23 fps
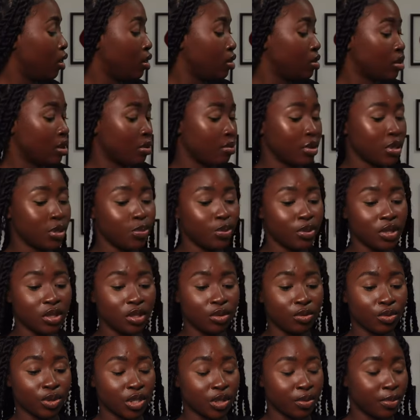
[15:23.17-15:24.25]
So I'm going to put it in
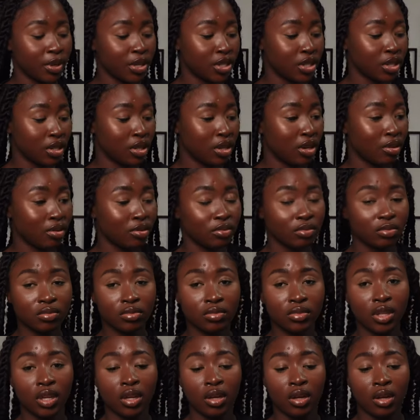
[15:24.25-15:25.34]
the washing machine now.
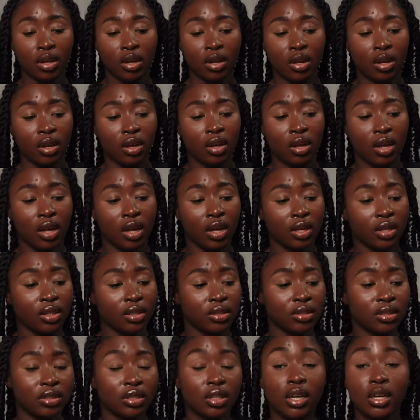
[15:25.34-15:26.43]

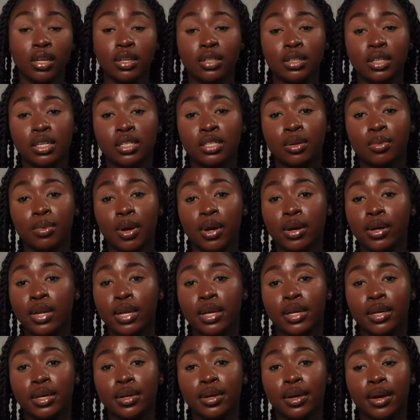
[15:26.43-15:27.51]
And yeah, that's about
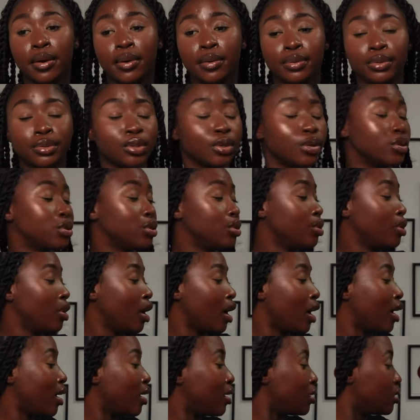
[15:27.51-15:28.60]
it. I will talk to you
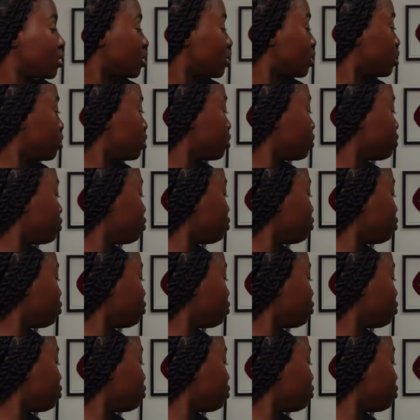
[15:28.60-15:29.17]
guys